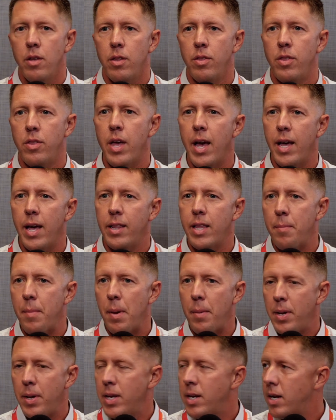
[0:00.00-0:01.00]
that, that
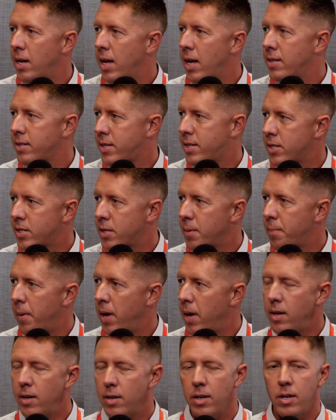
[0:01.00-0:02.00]
maybe he didn't
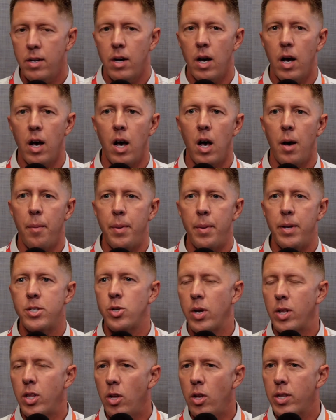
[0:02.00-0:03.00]
anticipate. Um, and
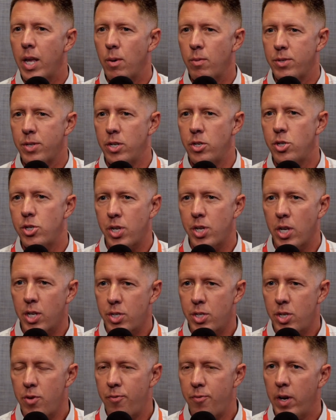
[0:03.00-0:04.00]
so I thought that was interesting
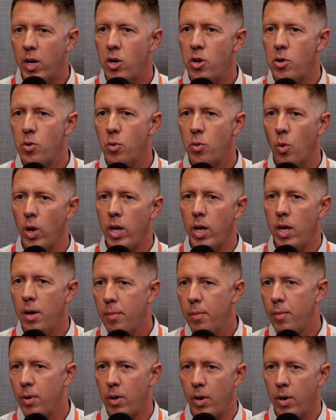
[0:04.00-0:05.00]
because you figure you
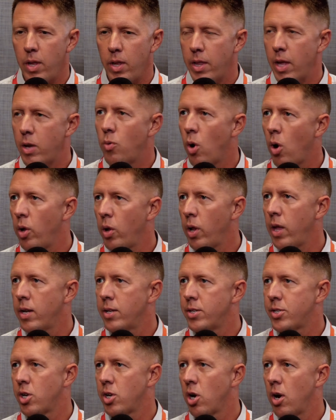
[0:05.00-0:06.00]
him and he, they'd roll in
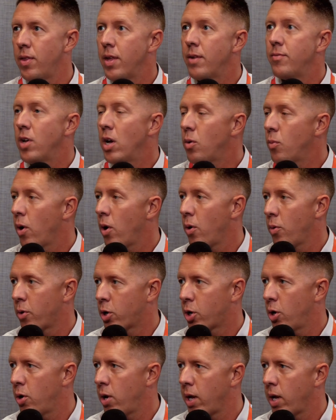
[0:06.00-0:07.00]
and start, and they've done well in
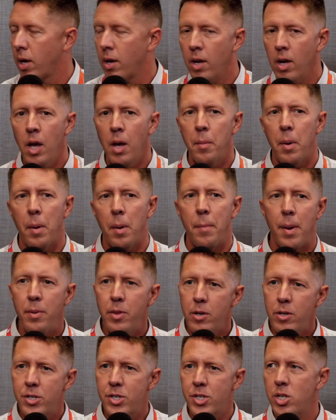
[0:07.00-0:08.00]
recruiting, mm. but maybe
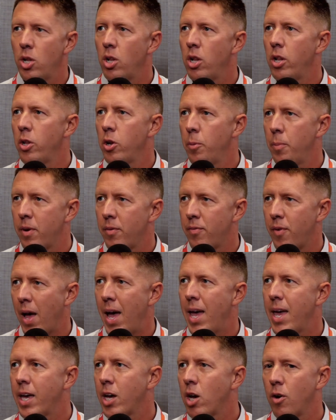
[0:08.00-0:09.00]
there's still a little bit of a
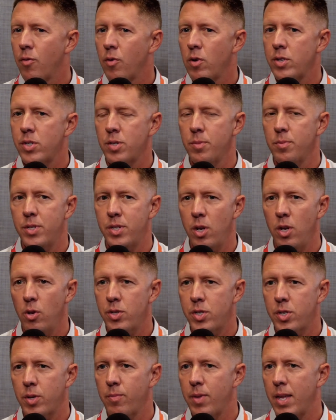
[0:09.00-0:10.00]
hangover, some still
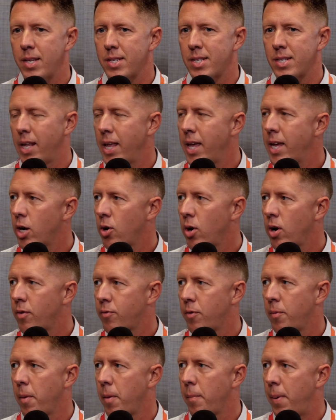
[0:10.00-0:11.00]
some things lingering
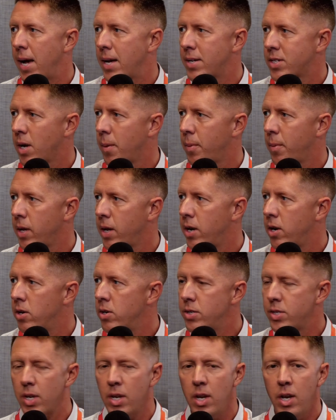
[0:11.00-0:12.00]
from the past couple of
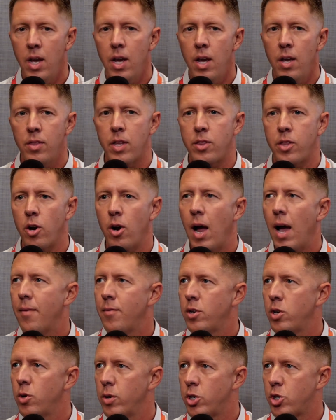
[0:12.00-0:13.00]
years that they're
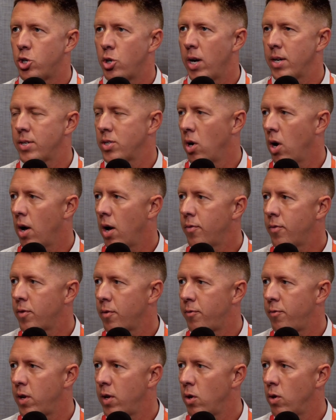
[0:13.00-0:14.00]
having to address off the
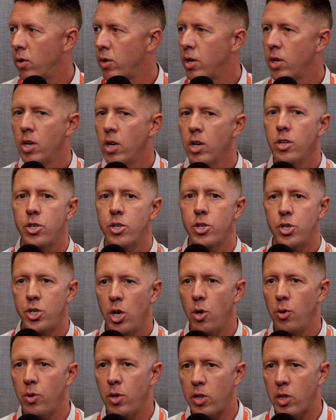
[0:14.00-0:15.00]
field to
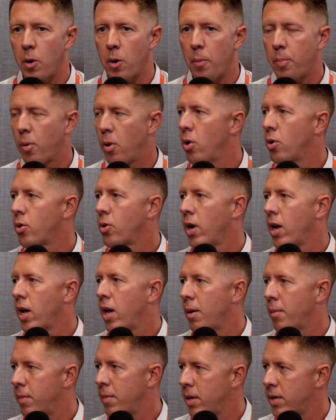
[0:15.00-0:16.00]
show that their
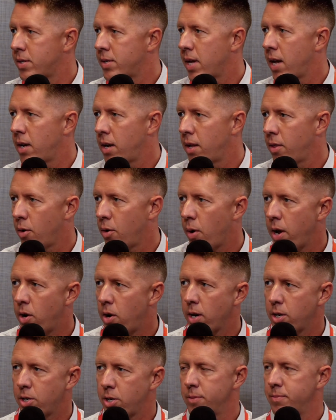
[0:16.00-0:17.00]
program is headed in the right direction.